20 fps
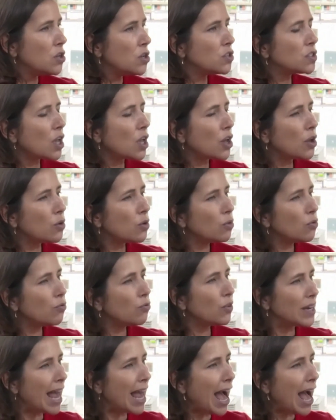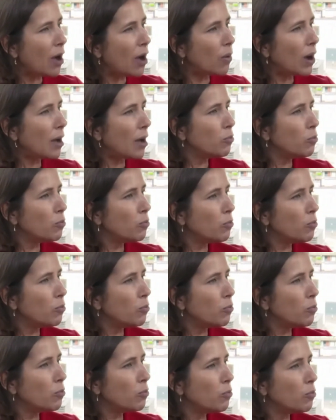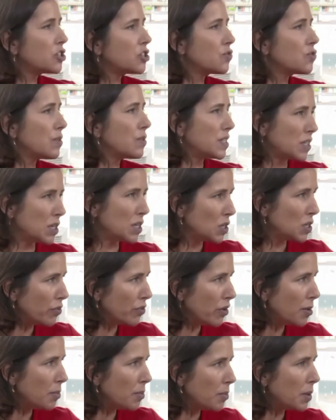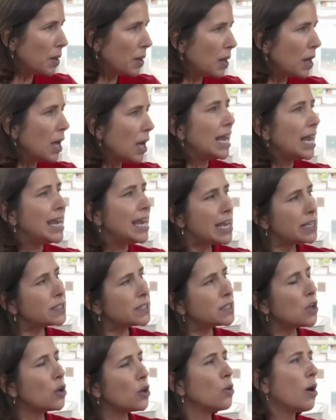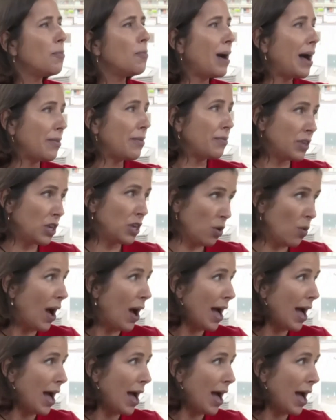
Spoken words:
So for now, I'm worried about recession risk in Europe, less so about the